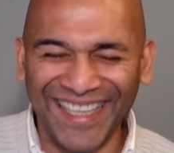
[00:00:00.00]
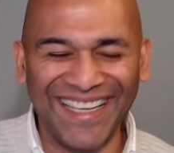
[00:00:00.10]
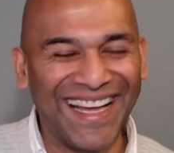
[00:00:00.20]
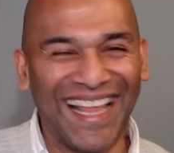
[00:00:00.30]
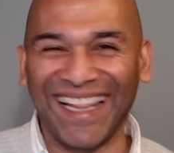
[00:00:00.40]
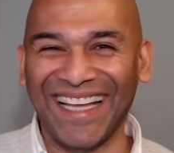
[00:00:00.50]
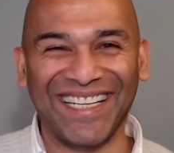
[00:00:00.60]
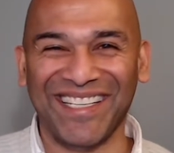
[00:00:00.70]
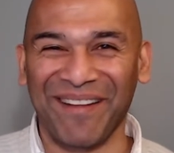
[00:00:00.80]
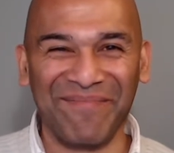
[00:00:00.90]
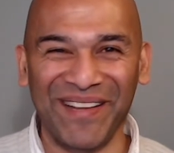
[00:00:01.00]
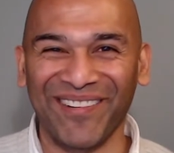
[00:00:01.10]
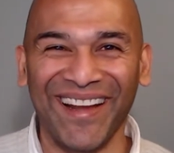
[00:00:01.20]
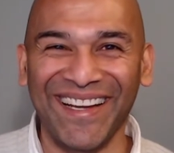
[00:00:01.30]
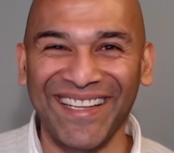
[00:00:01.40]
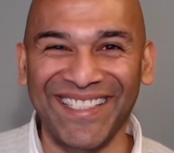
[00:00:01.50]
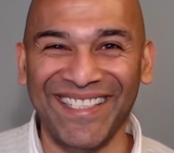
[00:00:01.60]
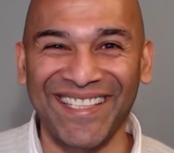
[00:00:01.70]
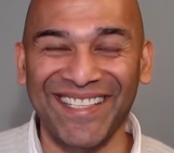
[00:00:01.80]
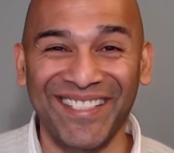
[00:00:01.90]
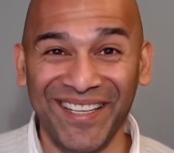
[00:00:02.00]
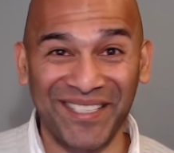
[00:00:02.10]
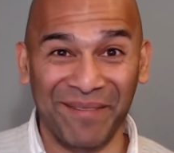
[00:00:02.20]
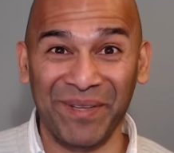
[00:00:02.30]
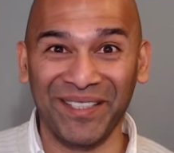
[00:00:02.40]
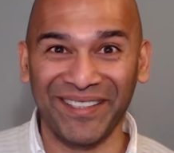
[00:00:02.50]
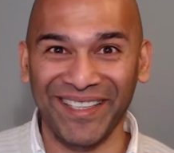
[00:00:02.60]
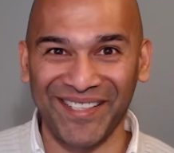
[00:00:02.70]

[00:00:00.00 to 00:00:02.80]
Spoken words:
I like jumping right into to building.